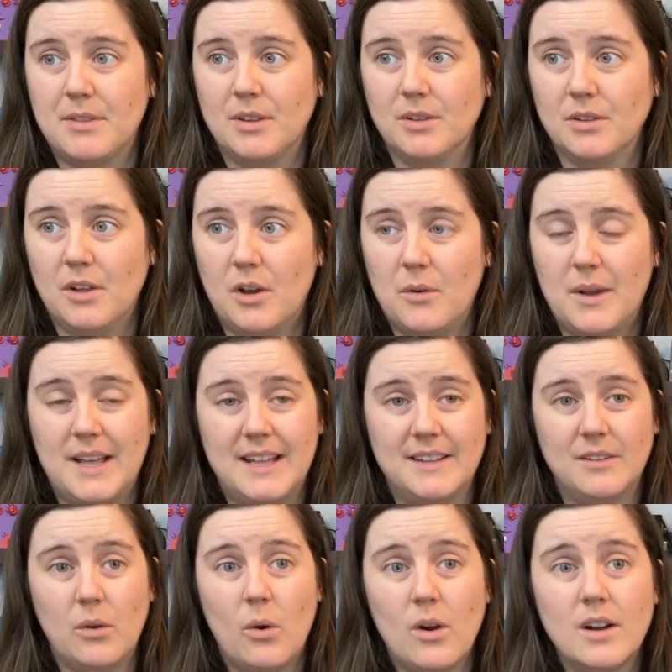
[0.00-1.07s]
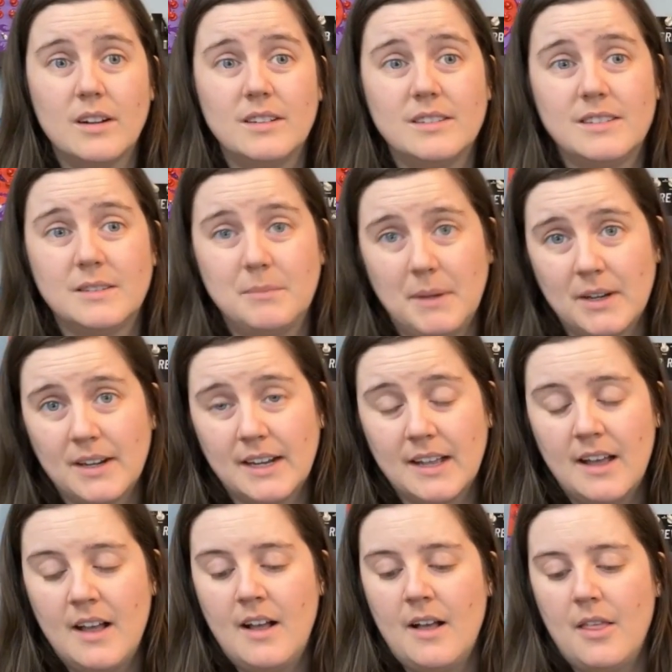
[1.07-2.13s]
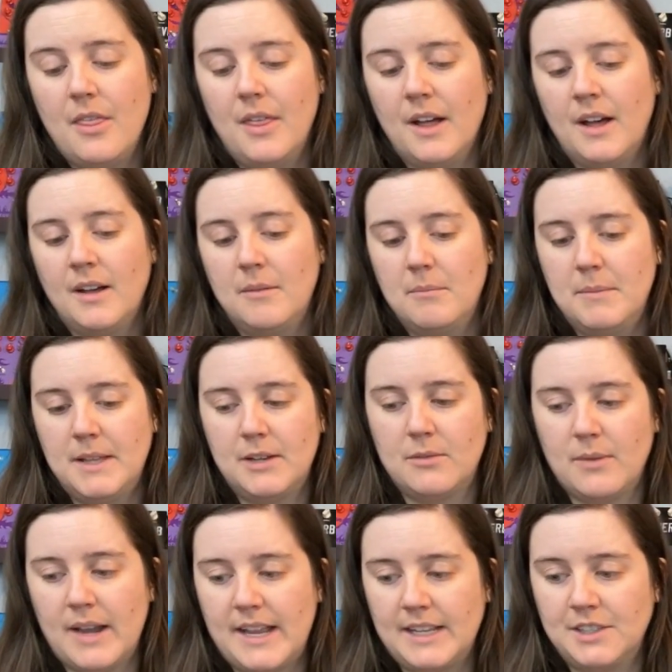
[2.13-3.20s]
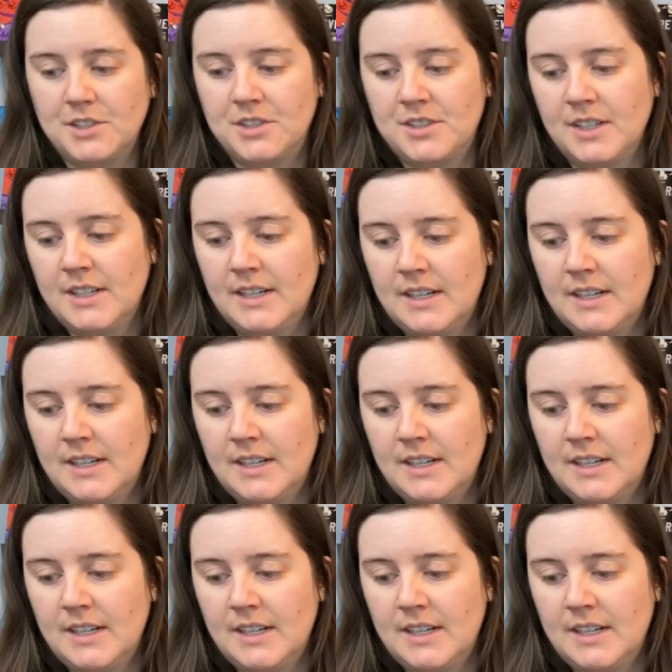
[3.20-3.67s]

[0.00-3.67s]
the low end or smearing the mid-range.